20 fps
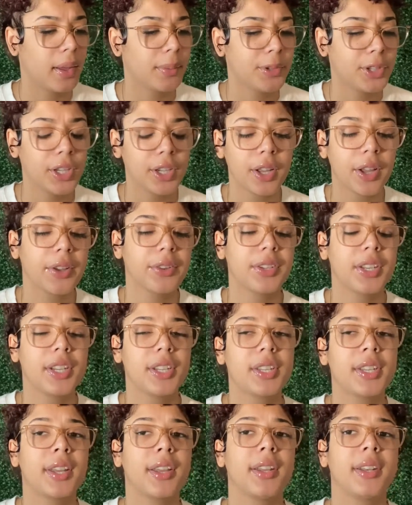she goes
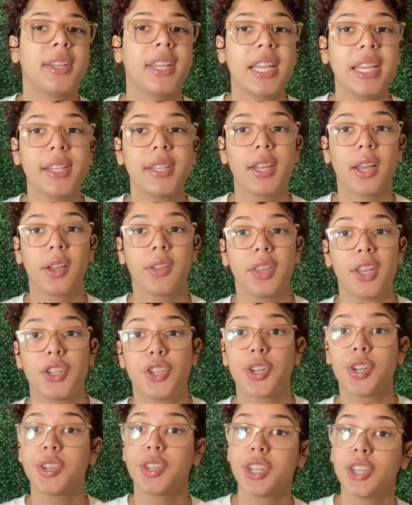into detail that
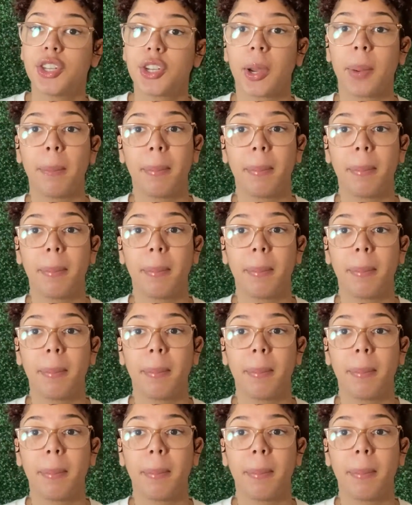your teacher